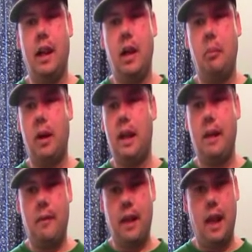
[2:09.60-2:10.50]
But
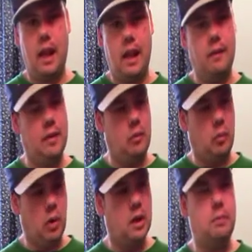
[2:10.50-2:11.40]
if it
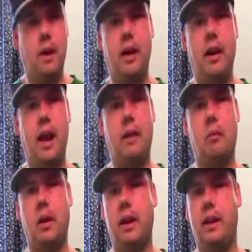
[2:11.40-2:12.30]
works better, and
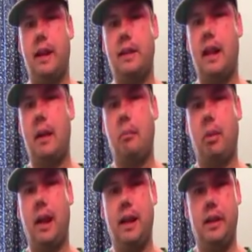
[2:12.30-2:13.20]
one of the things that I'm
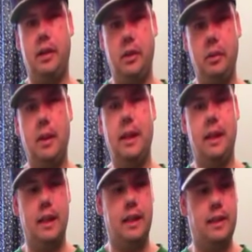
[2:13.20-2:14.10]
planning to do with it
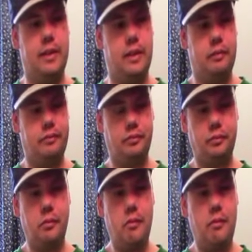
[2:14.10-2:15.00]
is,
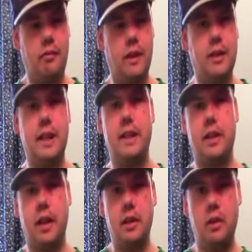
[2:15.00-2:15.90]
since it
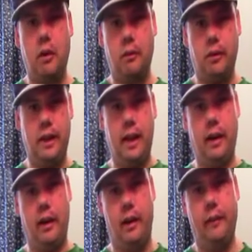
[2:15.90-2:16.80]
does go through the
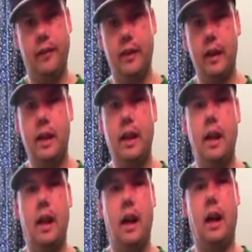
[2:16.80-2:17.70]
air,
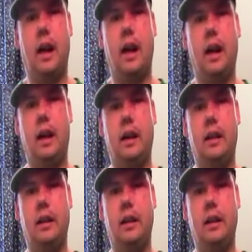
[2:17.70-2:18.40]
I